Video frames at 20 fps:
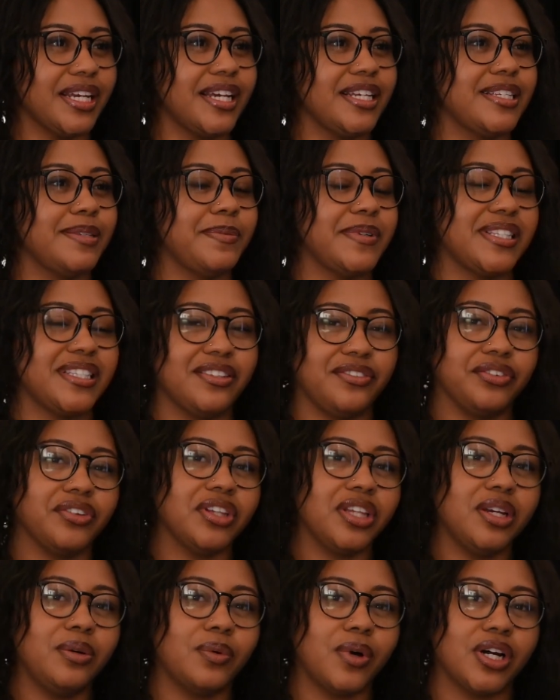I
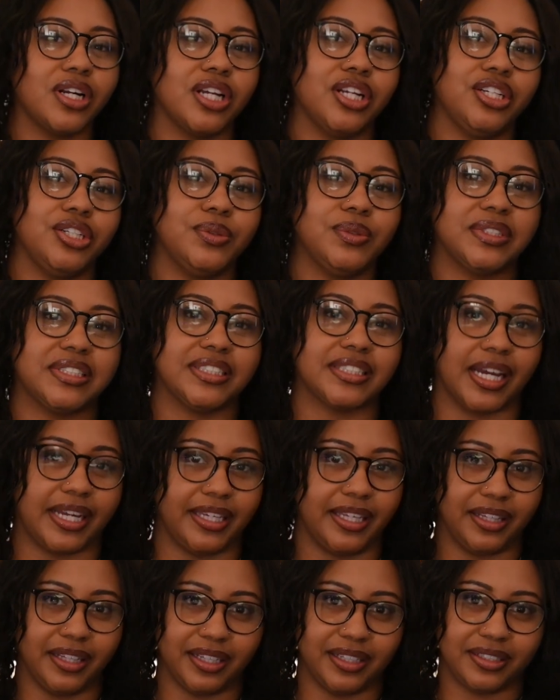specifically want a new
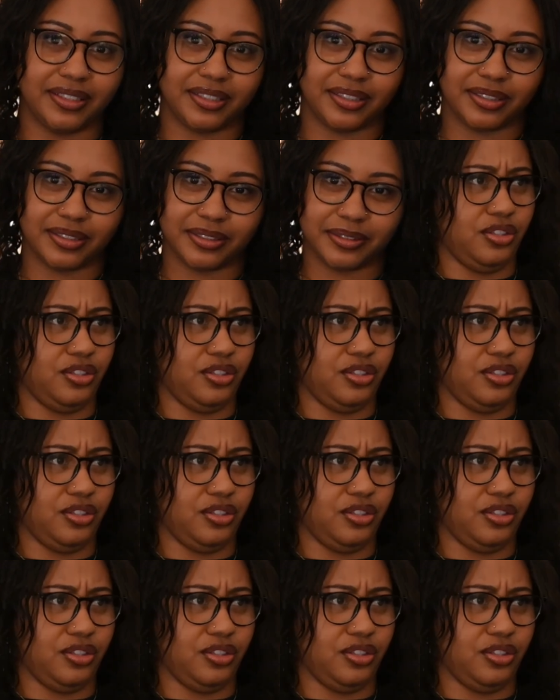succulent.